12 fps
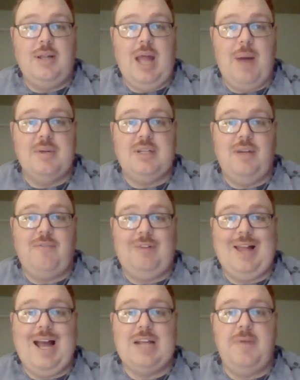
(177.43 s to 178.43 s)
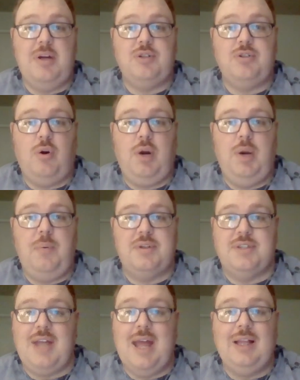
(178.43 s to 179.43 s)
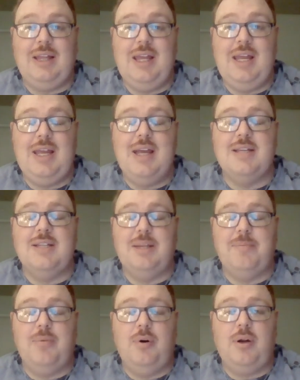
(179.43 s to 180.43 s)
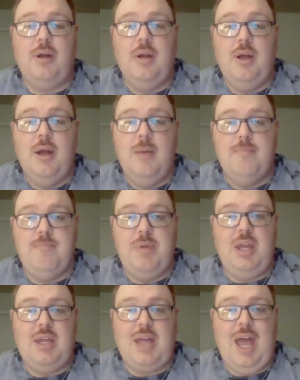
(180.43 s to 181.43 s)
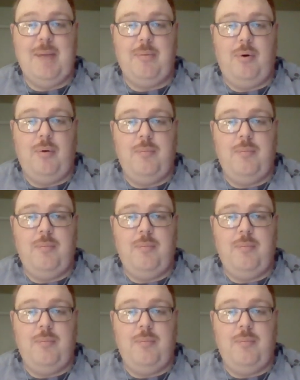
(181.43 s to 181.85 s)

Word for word: that was a flashback story where Stan Lee is in the book being Cable.